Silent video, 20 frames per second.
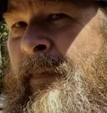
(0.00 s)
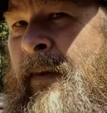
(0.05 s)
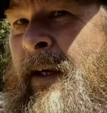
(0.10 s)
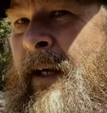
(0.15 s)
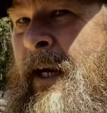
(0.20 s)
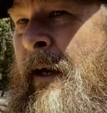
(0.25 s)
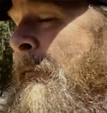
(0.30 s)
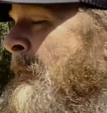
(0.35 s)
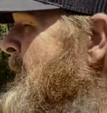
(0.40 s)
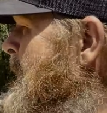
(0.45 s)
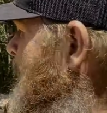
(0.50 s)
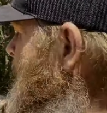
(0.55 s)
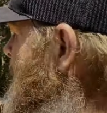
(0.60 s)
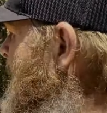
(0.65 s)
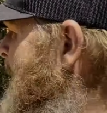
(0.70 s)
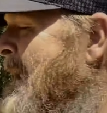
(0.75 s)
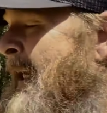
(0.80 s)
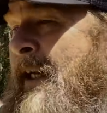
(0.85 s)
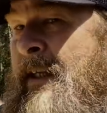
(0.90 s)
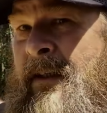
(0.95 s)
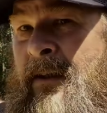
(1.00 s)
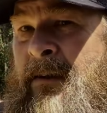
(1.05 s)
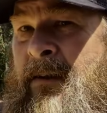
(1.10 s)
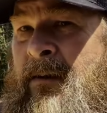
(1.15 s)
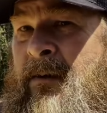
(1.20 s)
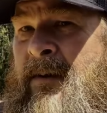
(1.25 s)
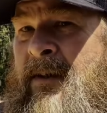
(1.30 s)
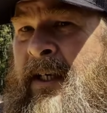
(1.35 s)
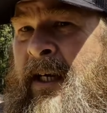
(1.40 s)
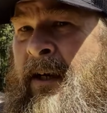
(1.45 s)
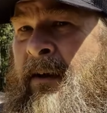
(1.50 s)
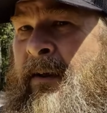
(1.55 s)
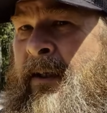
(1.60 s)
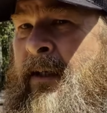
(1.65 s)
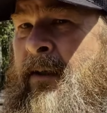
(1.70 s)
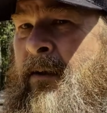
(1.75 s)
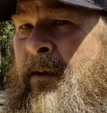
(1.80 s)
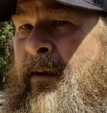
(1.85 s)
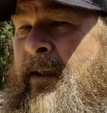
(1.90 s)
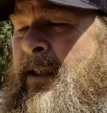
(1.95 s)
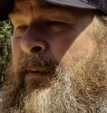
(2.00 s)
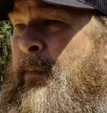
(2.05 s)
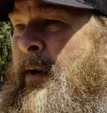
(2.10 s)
I'm told I can't use down here in this